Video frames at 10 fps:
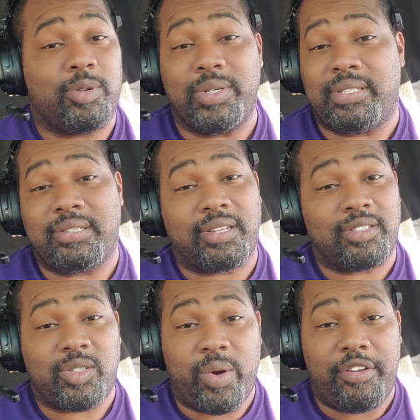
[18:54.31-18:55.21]
2,600
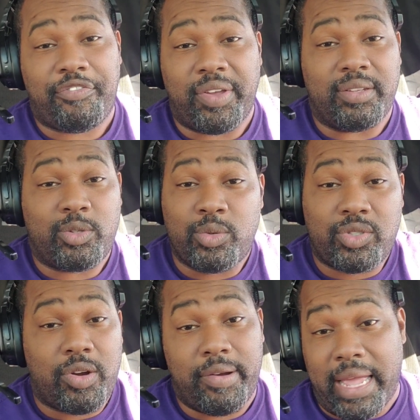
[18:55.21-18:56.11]
square feet,
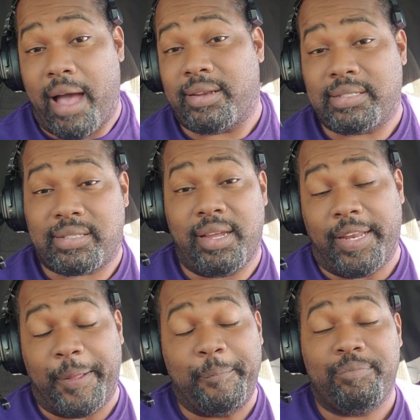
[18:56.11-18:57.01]
2-story. Y'all didn't seen it.